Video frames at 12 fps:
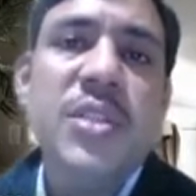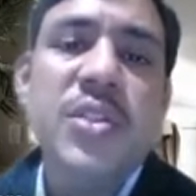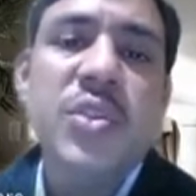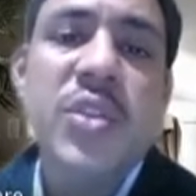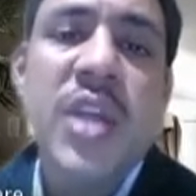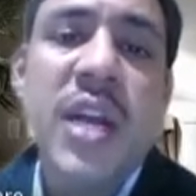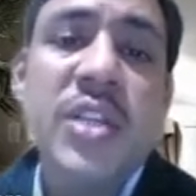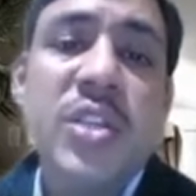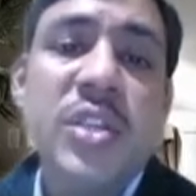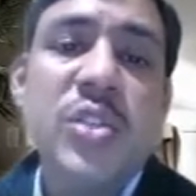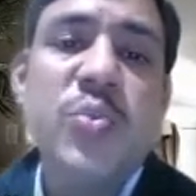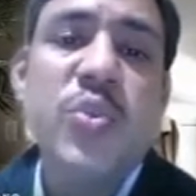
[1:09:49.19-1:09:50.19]
So that is
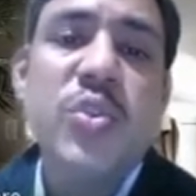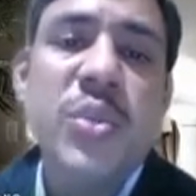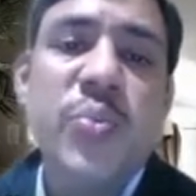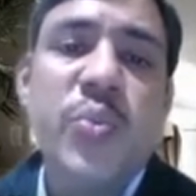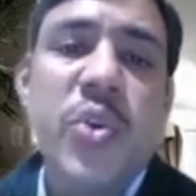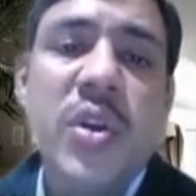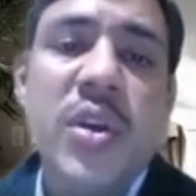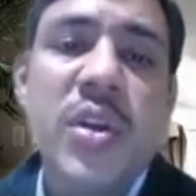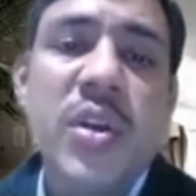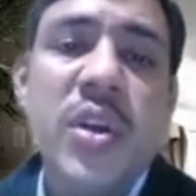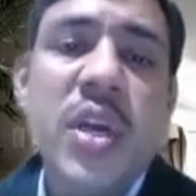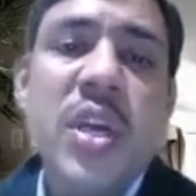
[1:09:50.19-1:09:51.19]
also most important.
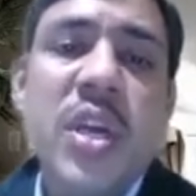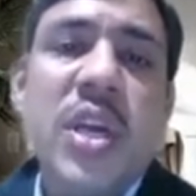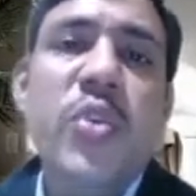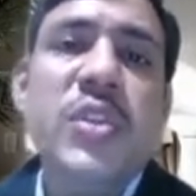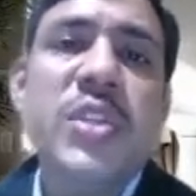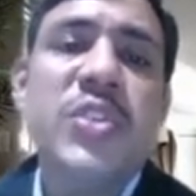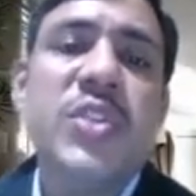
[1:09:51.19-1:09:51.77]
If will sustain